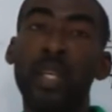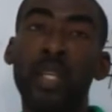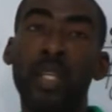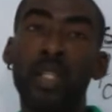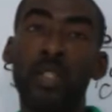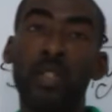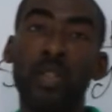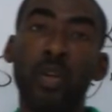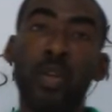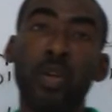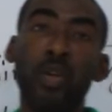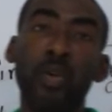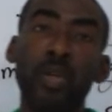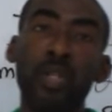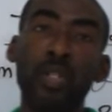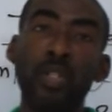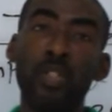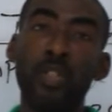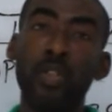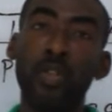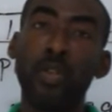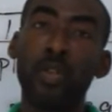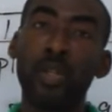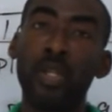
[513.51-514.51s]
is
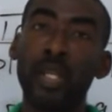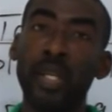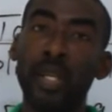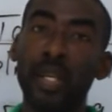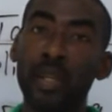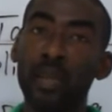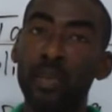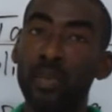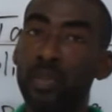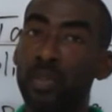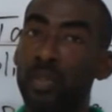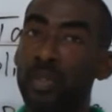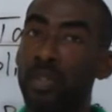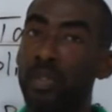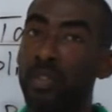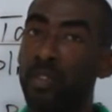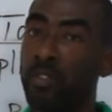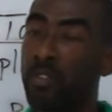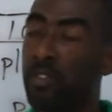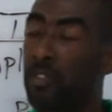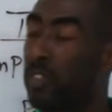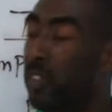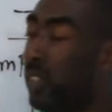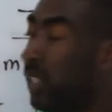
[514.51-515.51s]
always your down
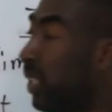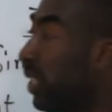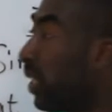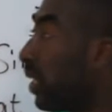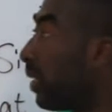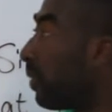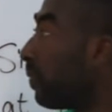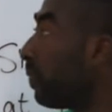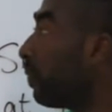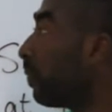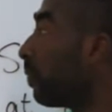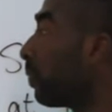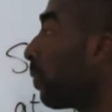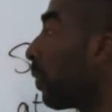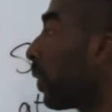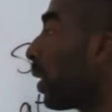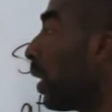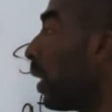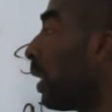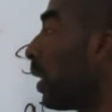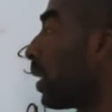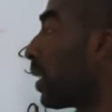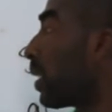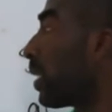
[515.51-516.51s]
figure.
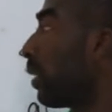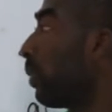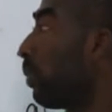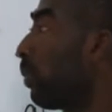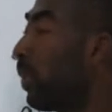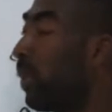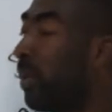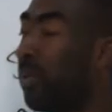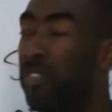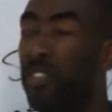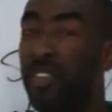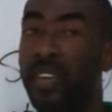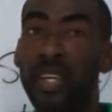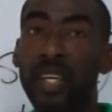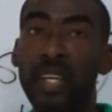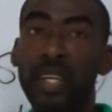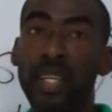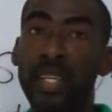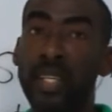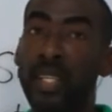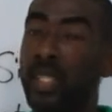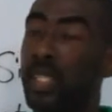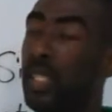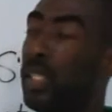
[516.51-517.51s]

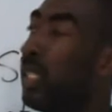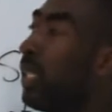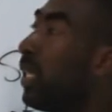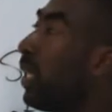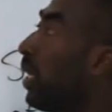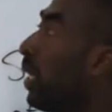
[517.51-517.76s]
Simplifying